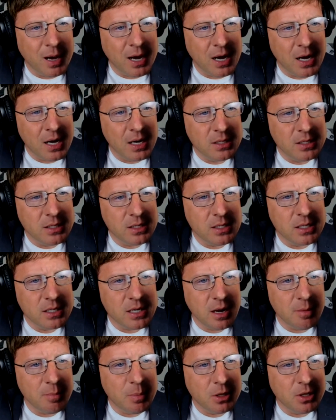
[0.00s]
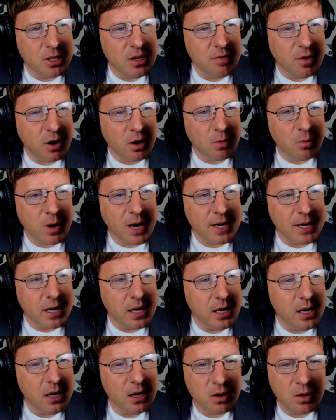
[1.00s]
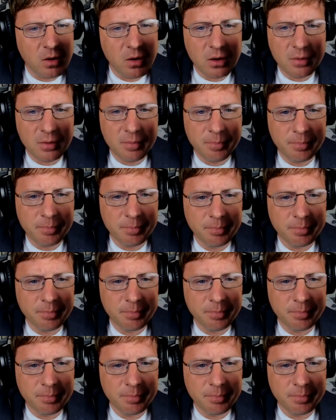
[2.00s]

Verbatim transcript: bonds, I believe, are right here.